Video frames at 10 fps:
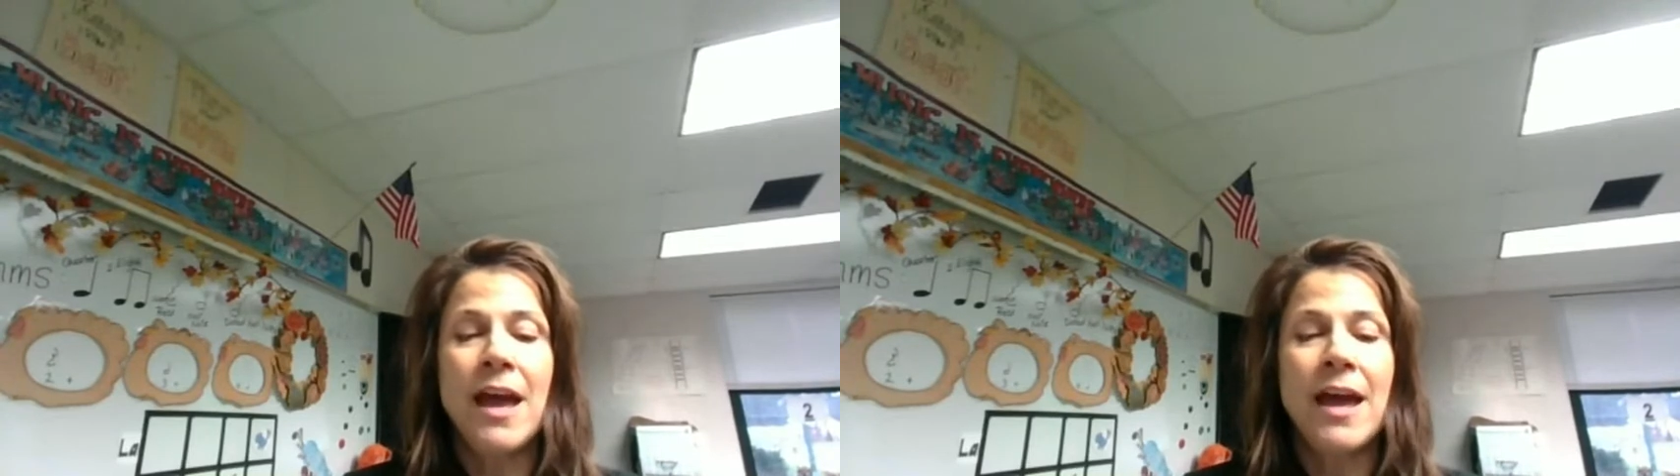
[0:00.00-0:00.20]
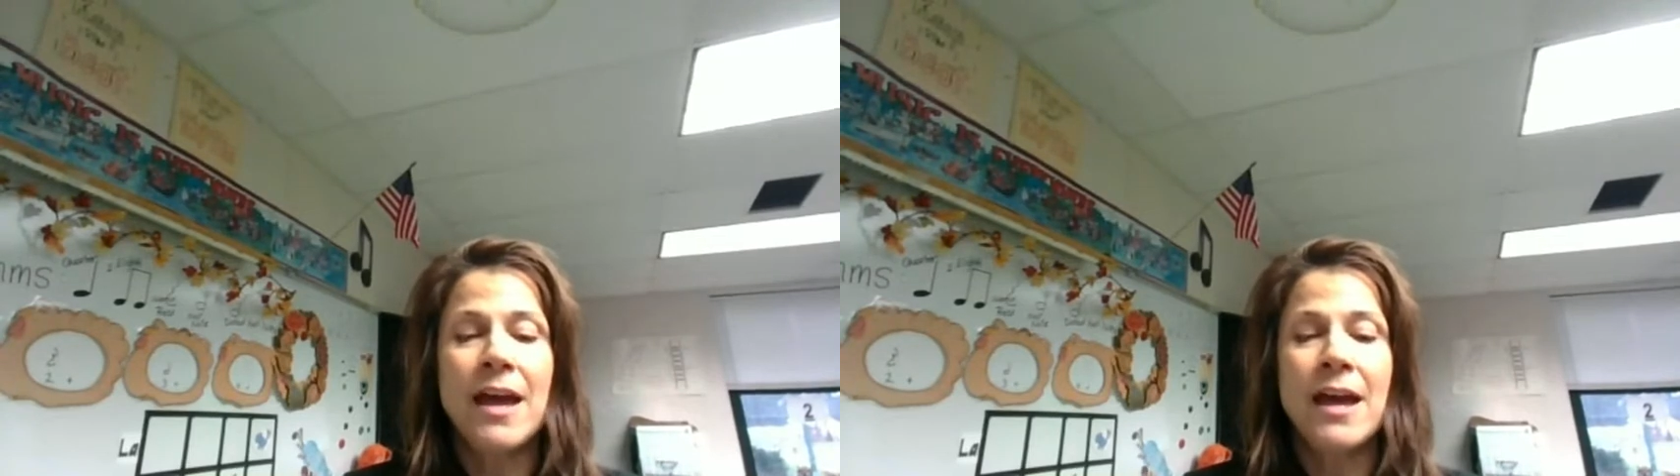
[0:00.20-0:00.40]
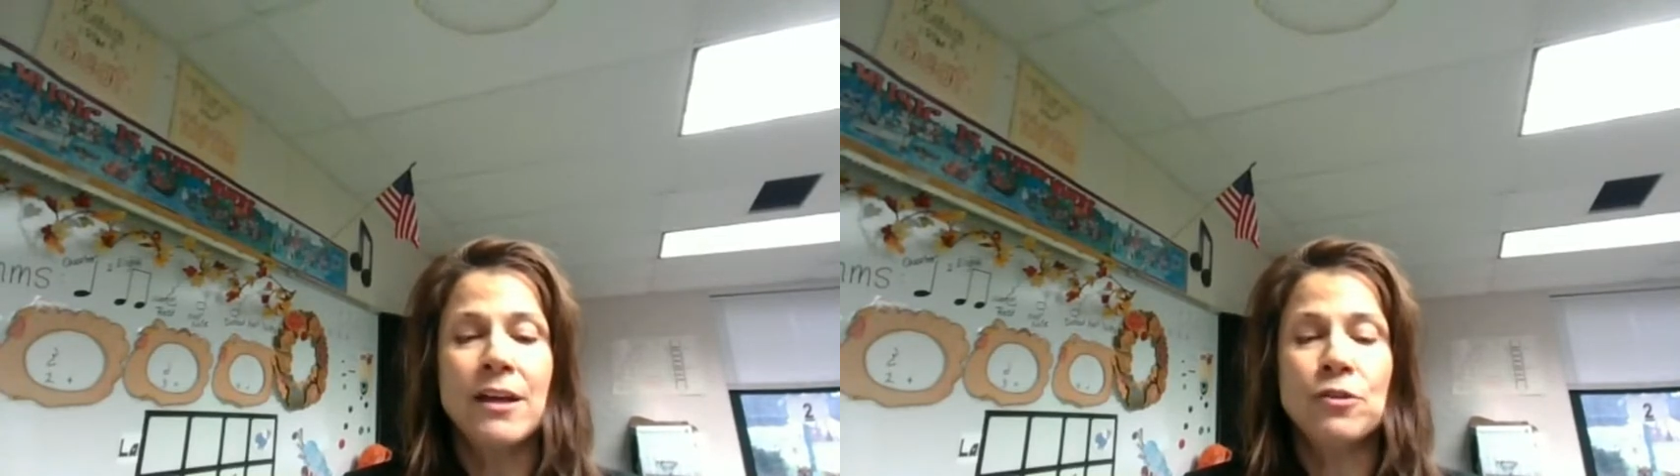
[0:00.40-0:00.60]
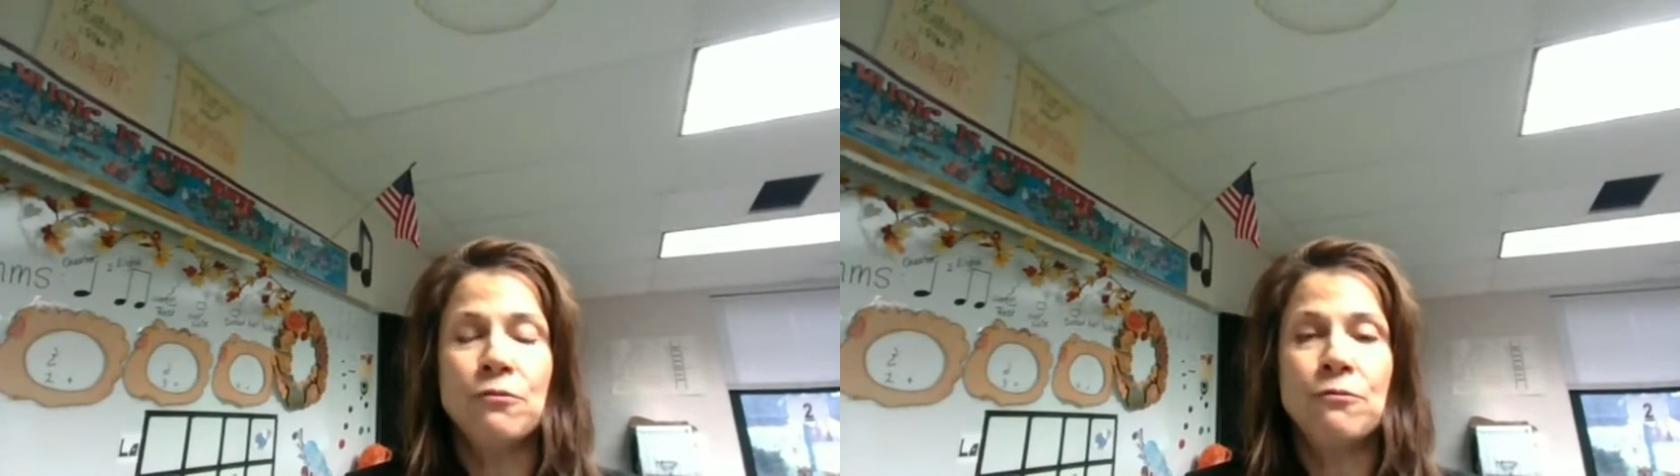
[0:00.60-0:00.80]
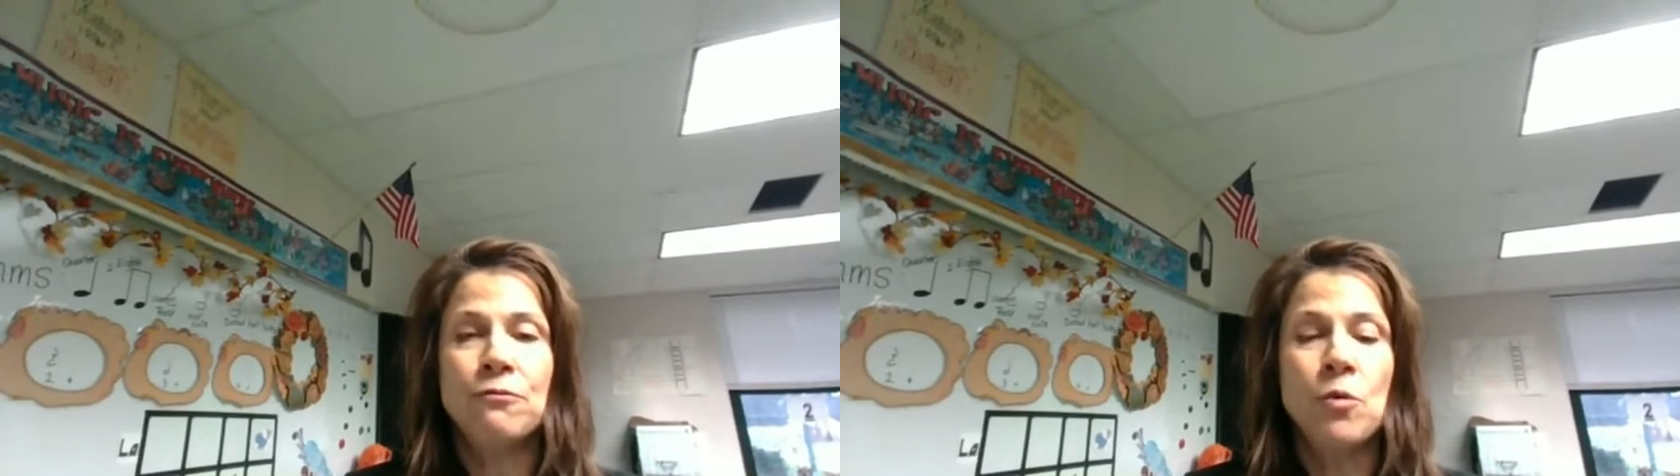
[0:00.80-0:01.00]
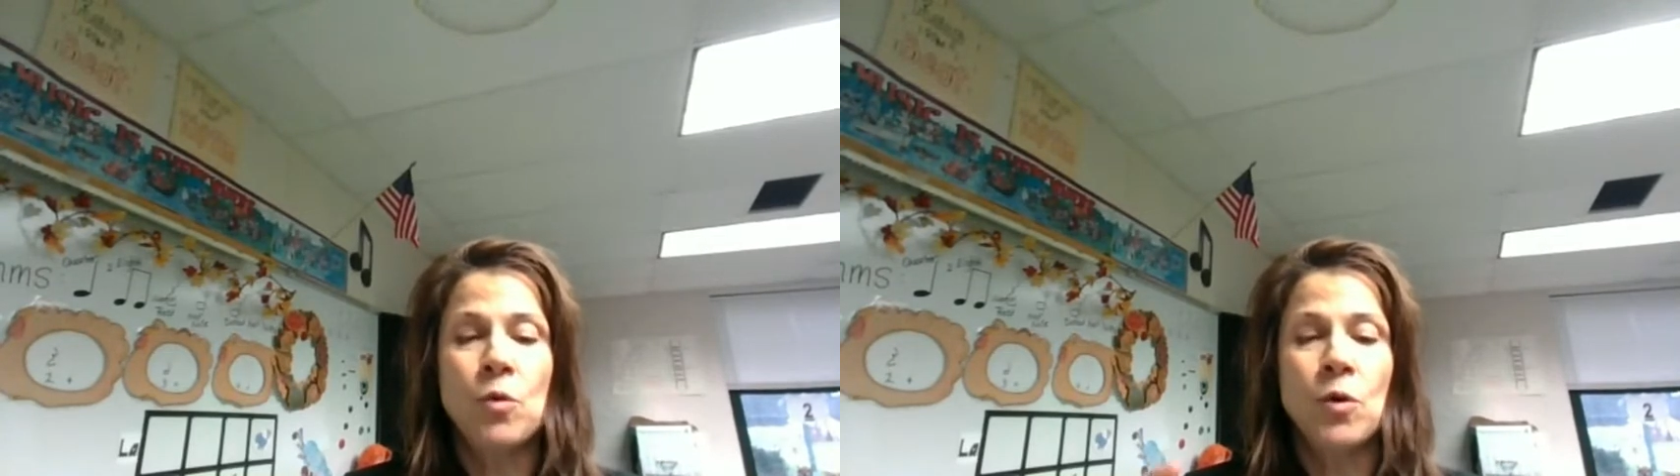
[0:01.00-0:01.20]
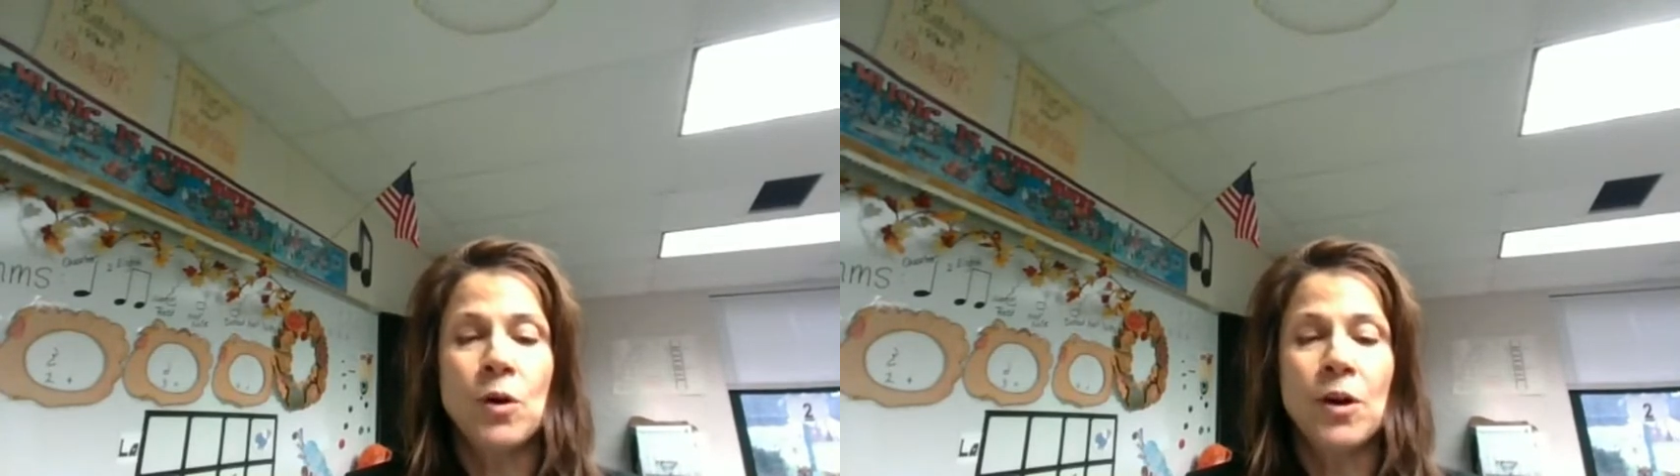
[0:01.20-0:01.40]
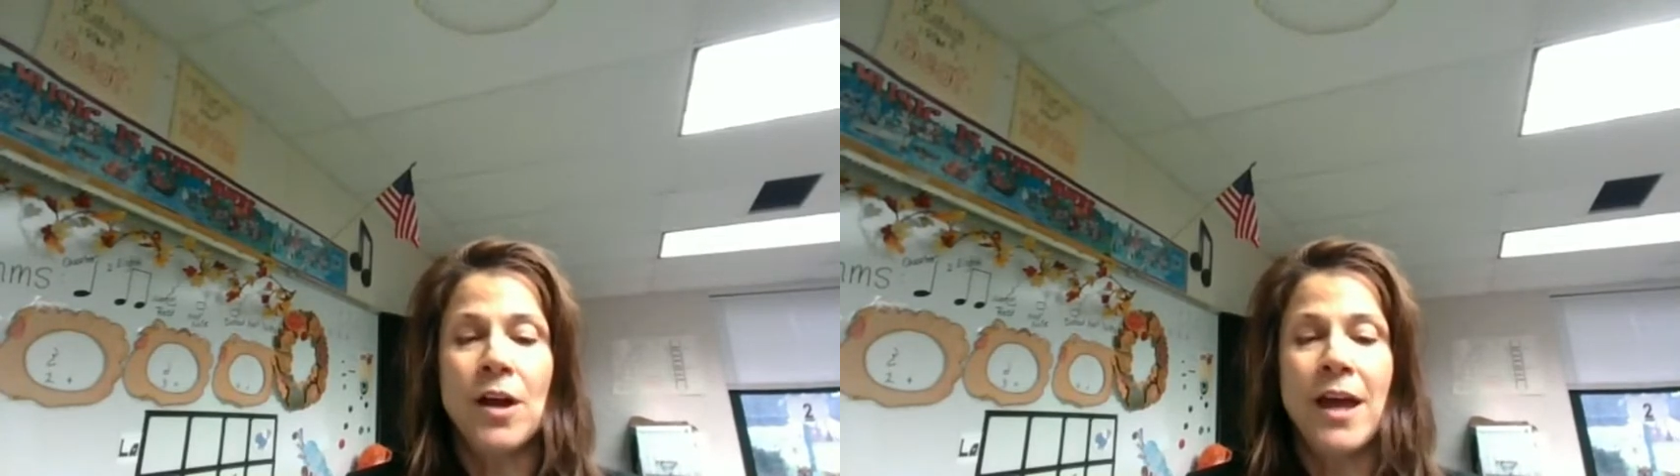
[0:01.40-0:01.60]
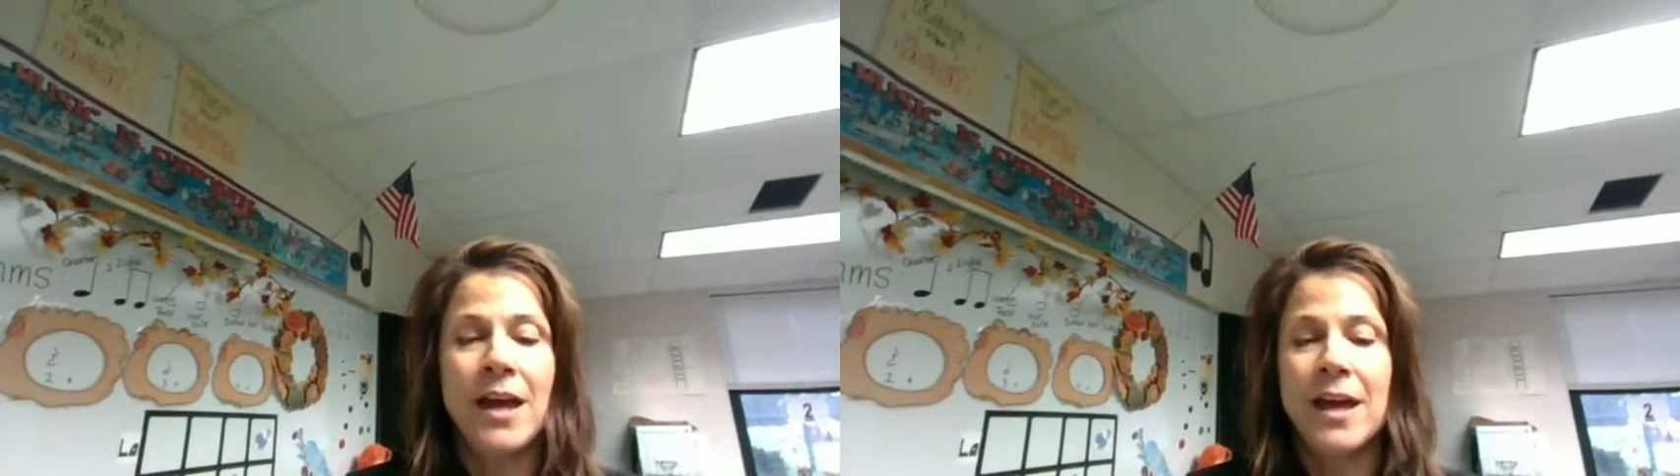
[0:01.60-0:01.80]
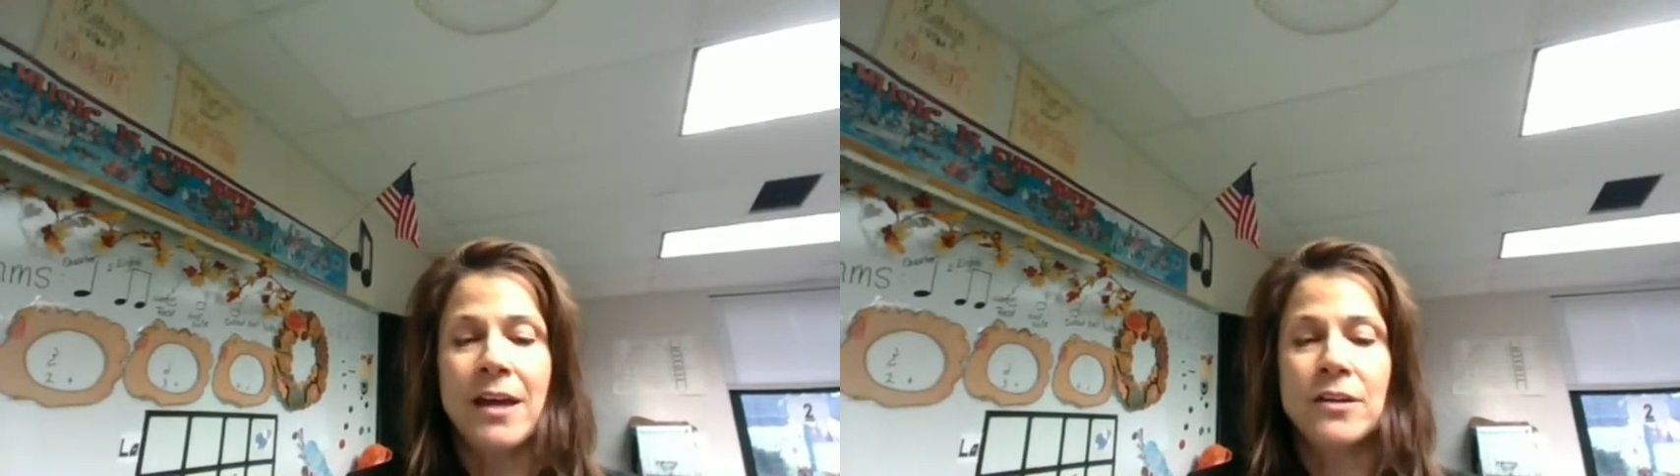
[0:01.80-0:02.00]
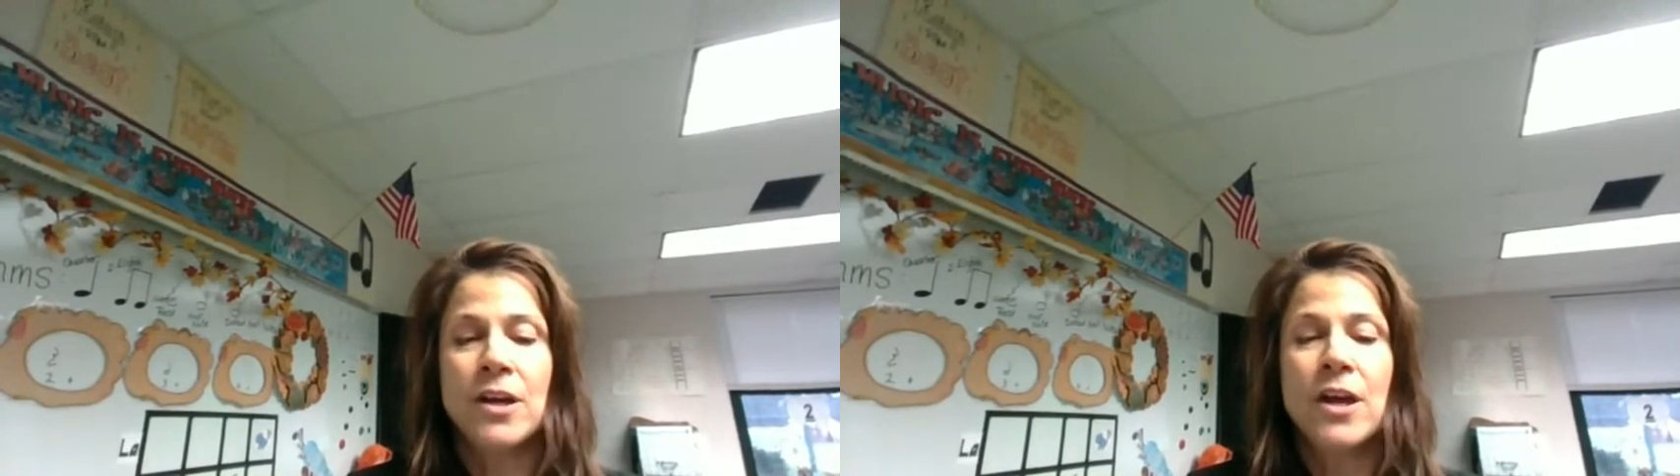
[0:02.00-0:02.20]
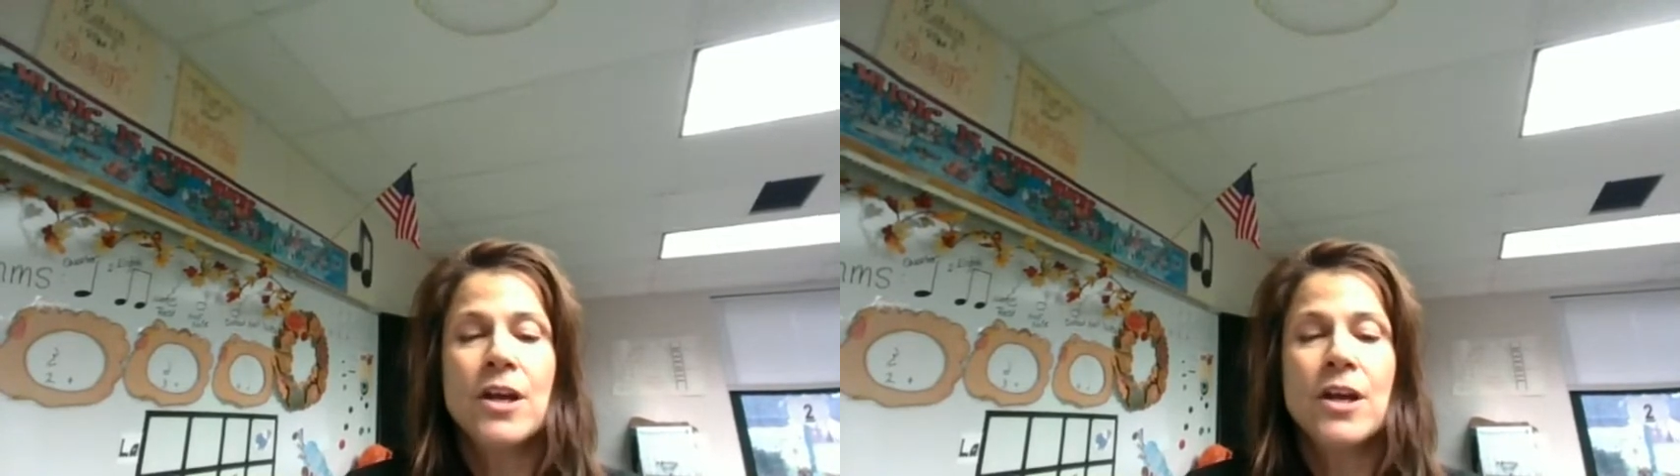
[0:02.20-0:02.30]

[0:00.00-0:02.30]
and 4 and.